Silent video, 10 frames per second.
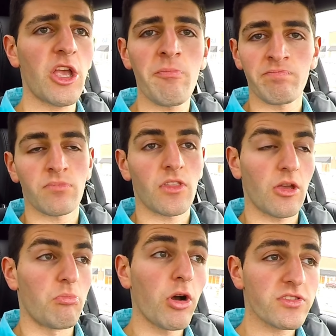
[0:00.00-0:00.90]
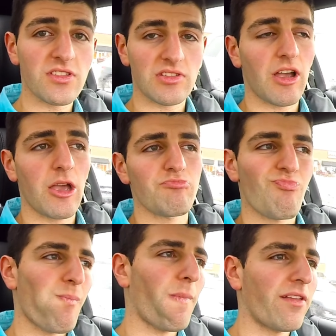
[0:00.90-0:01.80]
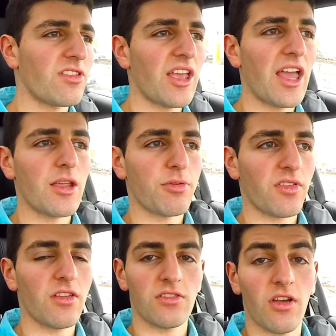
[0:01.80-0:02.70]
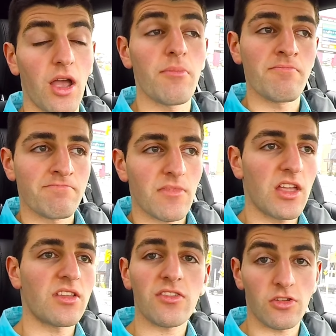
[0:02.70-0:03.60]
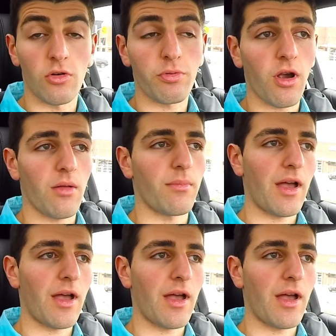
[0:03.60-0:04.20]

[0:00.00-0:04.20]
Most of the time, I'd say 80% of the time, it doesn't, no problem.